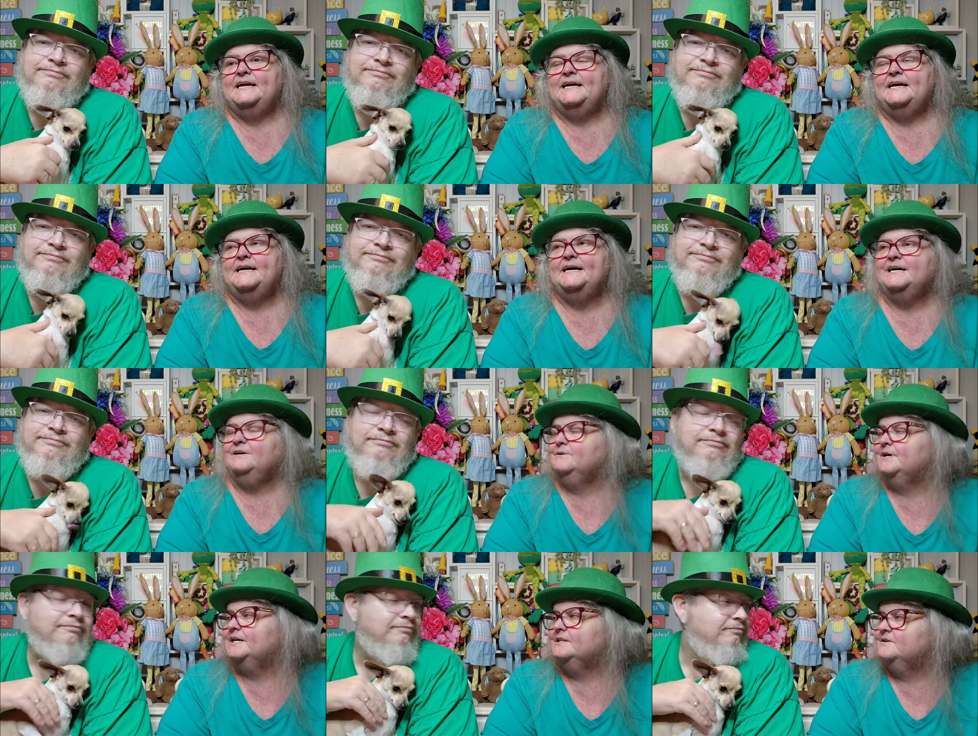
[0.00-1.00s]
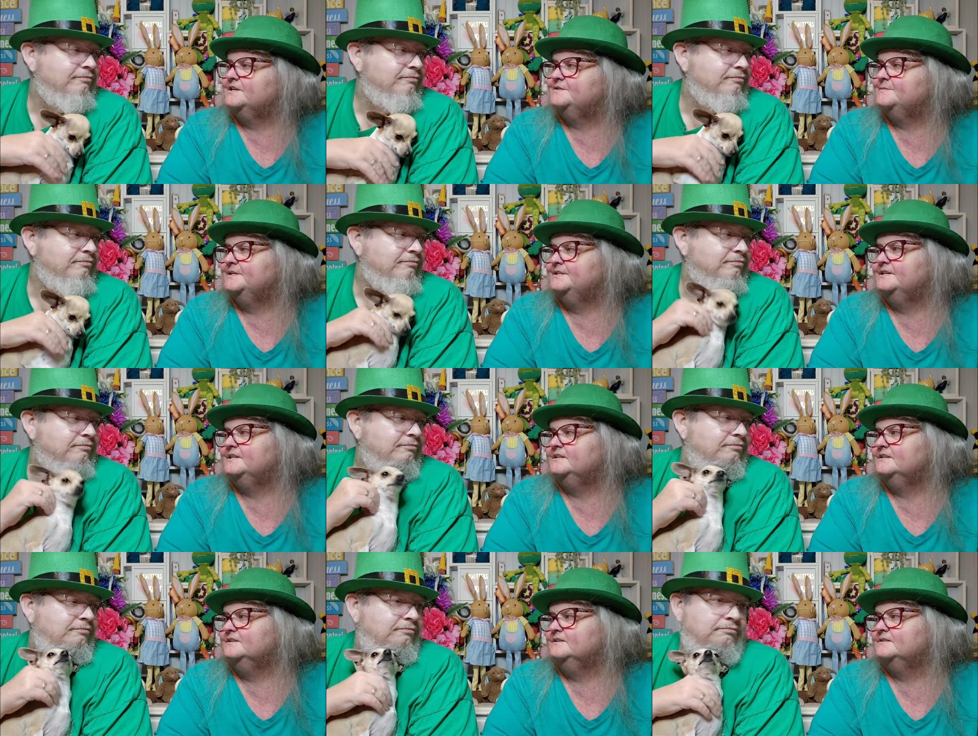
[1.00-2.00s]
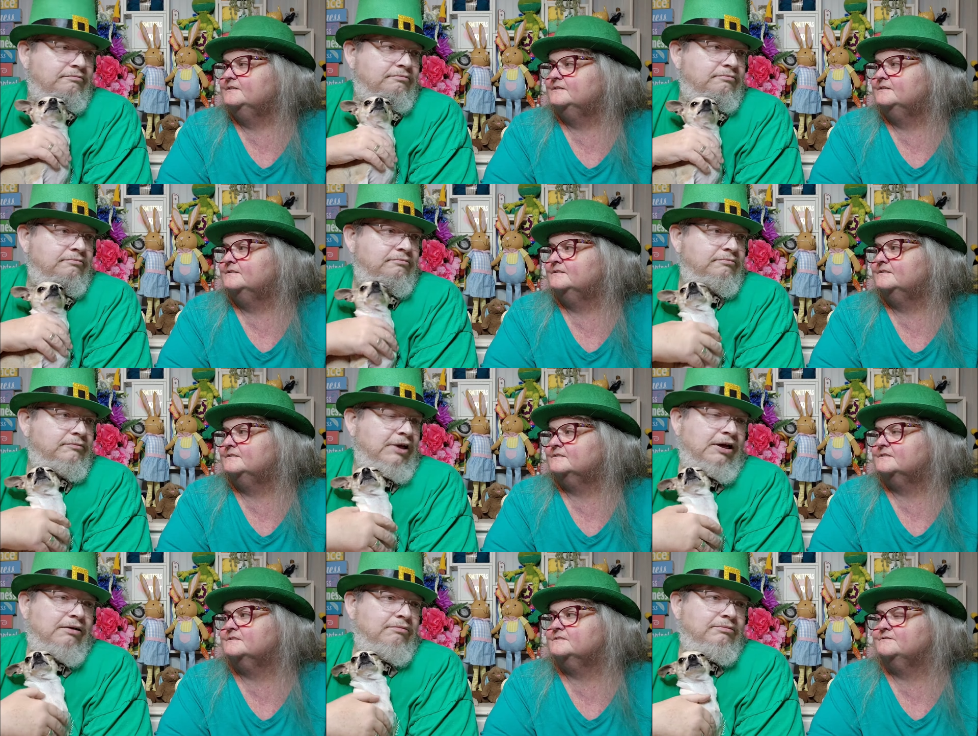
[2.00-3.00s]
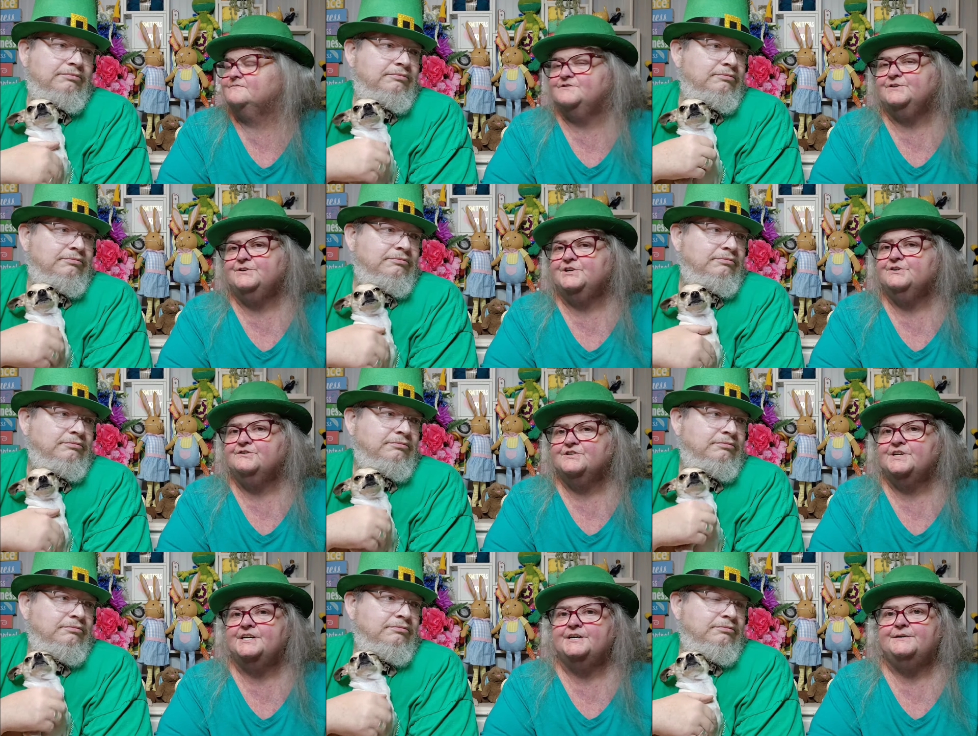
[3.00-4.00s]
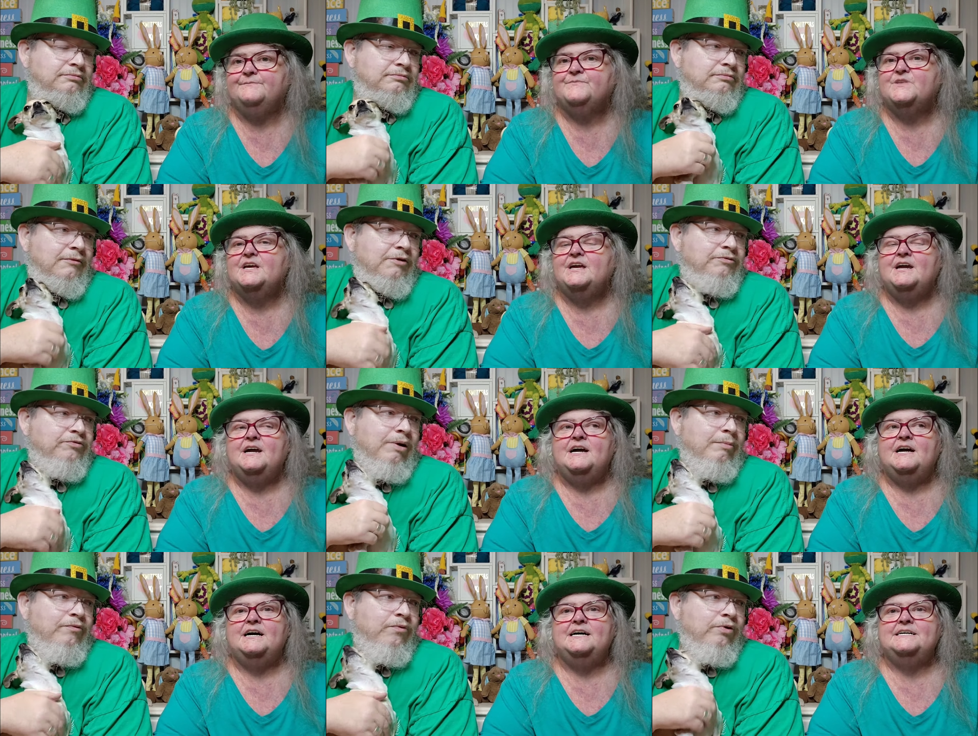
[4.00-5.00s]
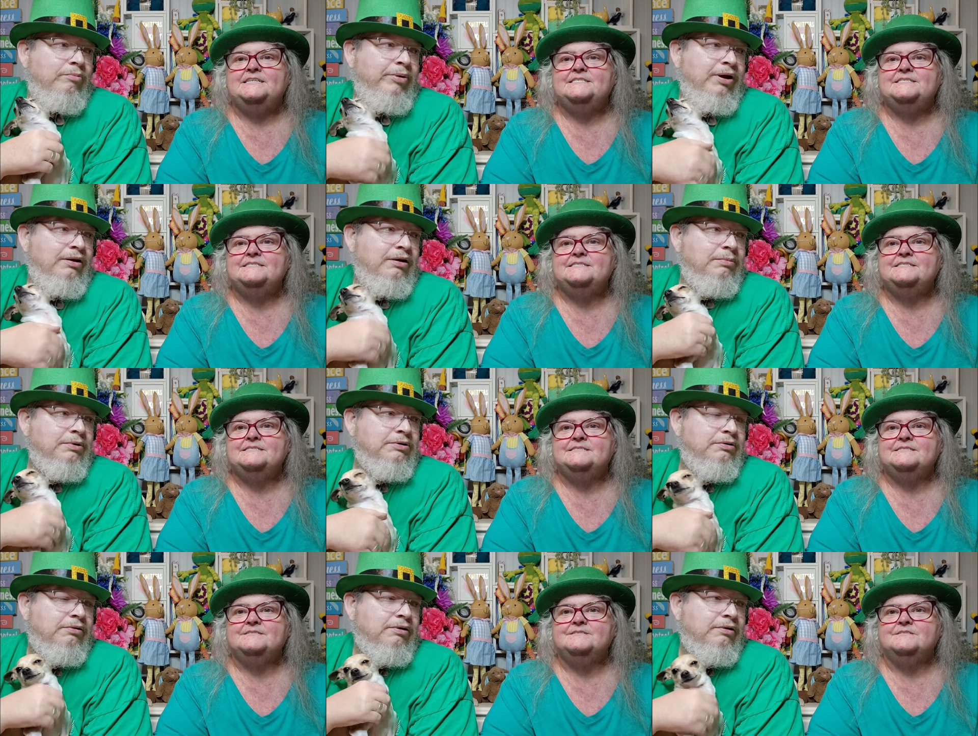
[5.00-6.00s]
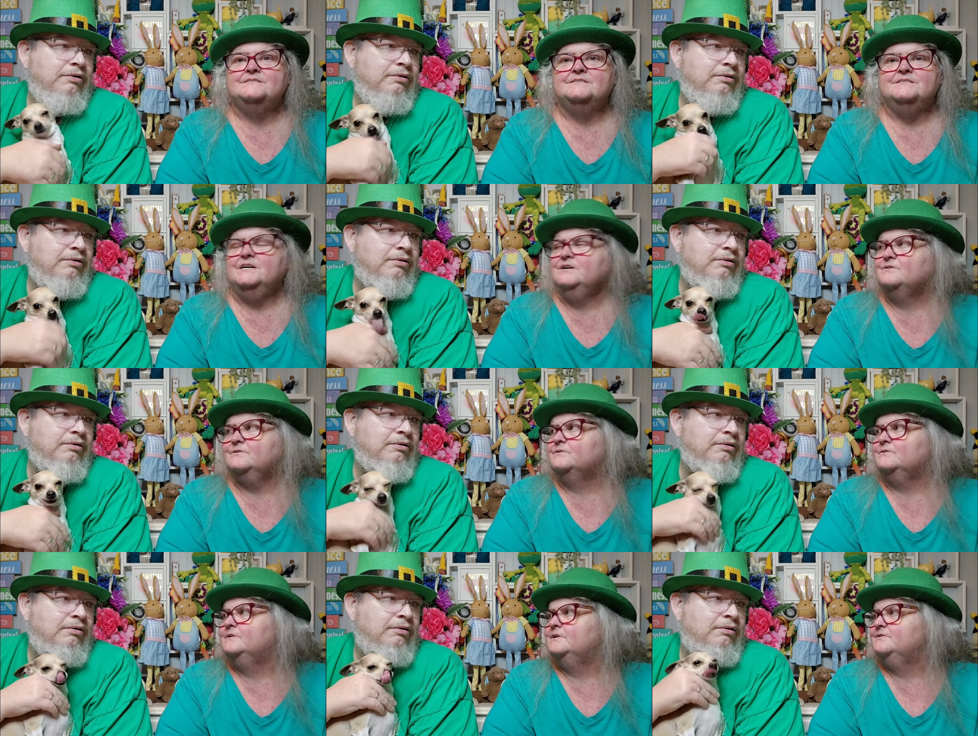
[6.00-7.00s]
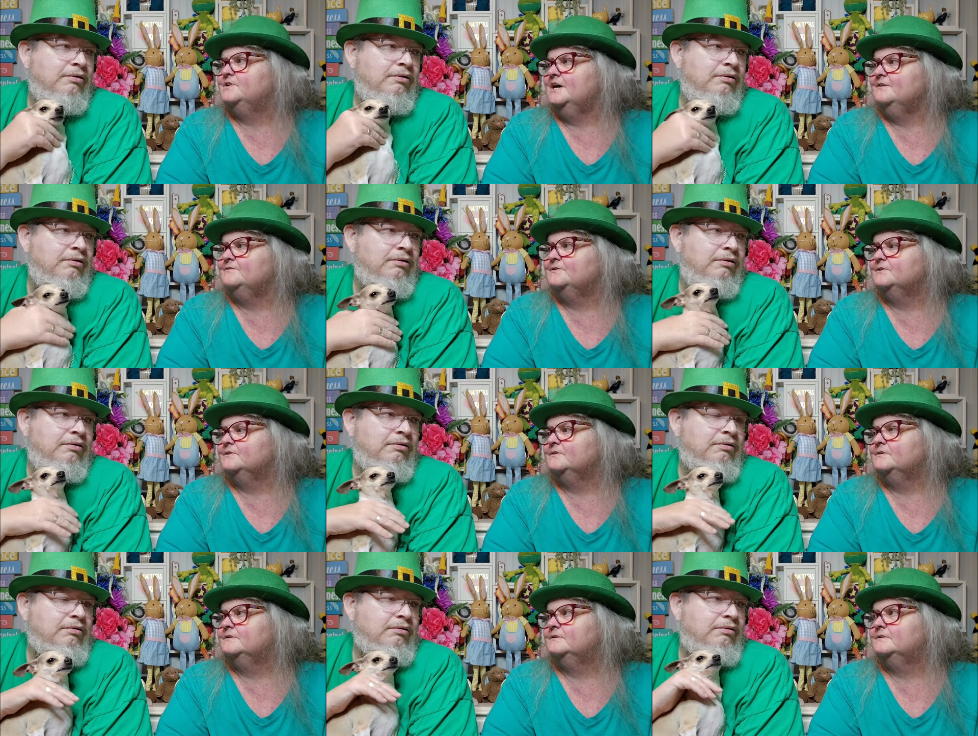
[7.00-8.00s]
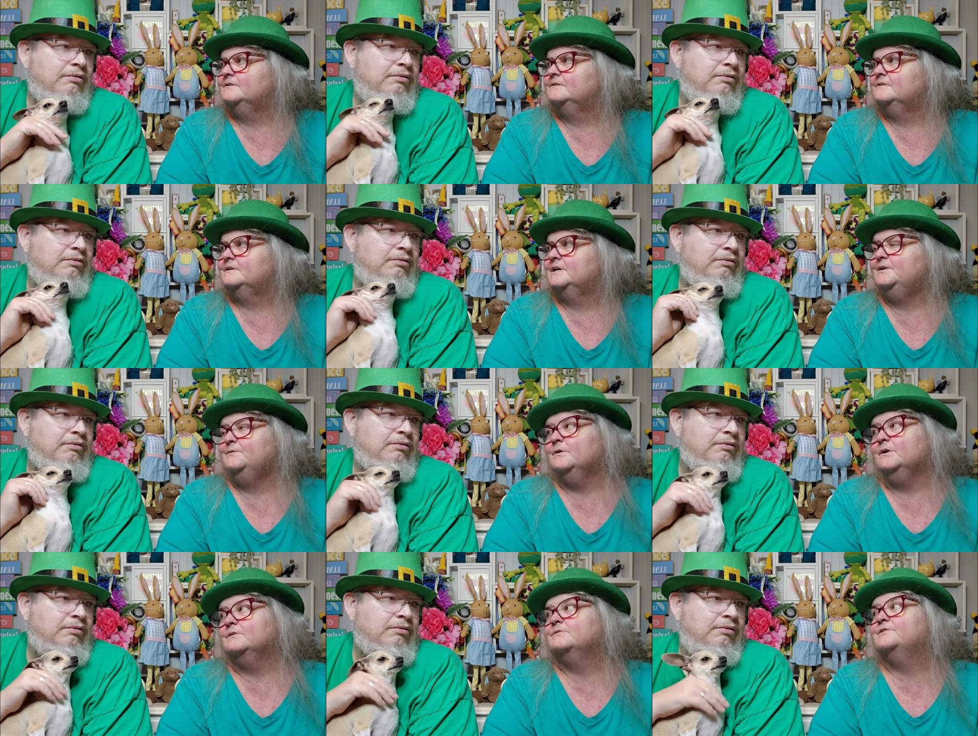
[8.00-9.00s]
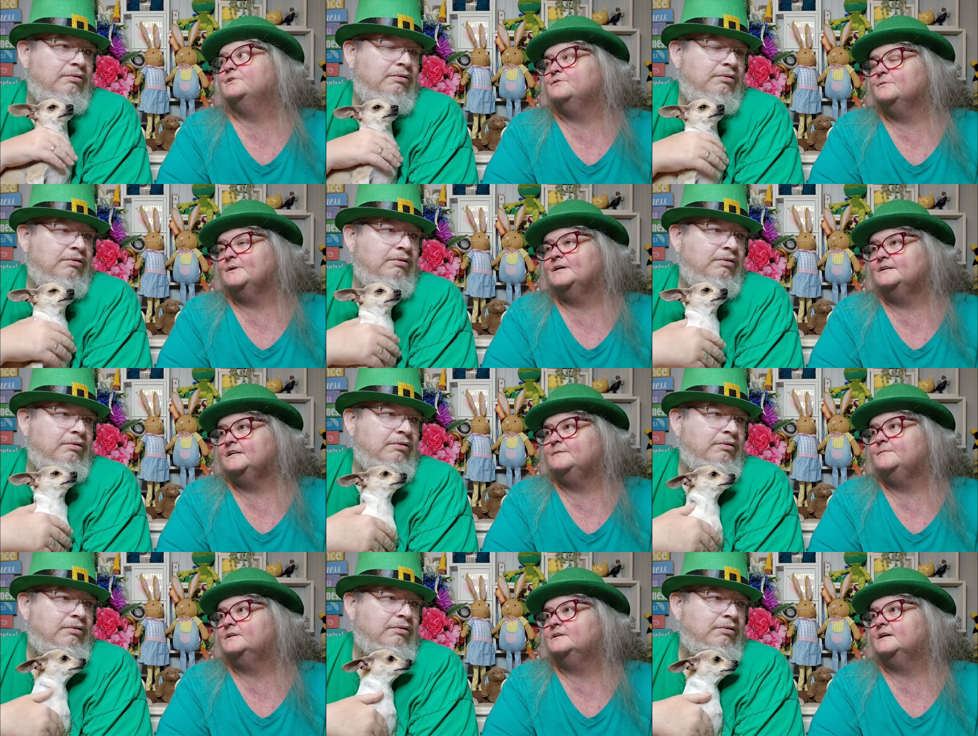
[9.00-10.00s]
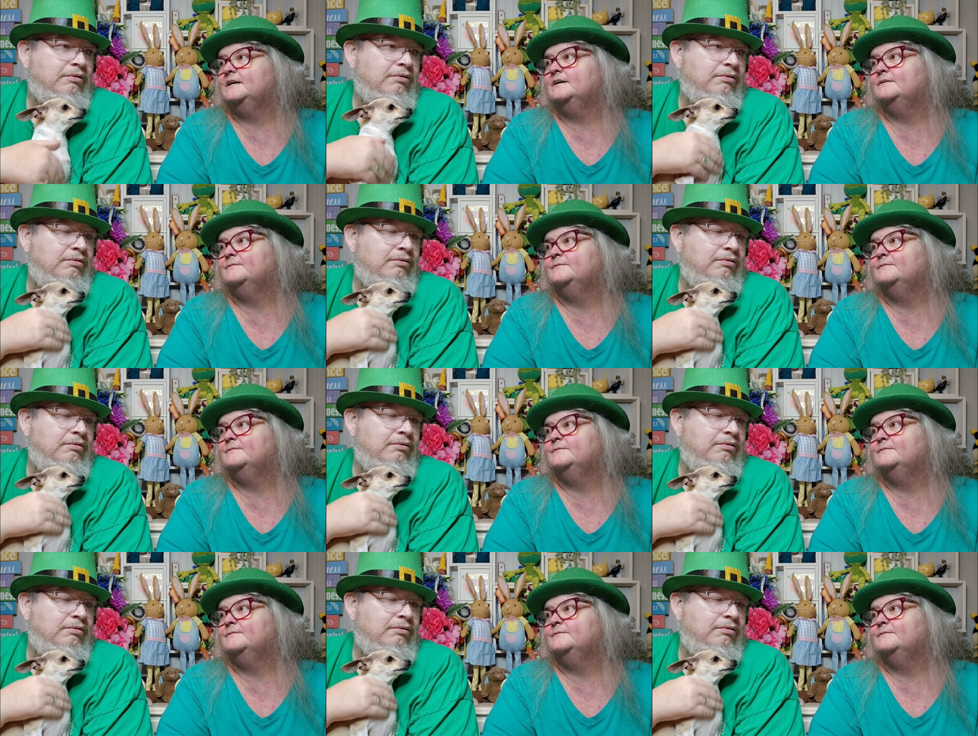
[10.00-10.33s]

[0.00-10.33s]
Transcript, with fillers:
Speaker 1: I don't know how long he's been there. I don't. A few years now.
Speaker 2: It was right before the pandemic started.
Speaker 1: No, it was after. He worked through the pandemic at.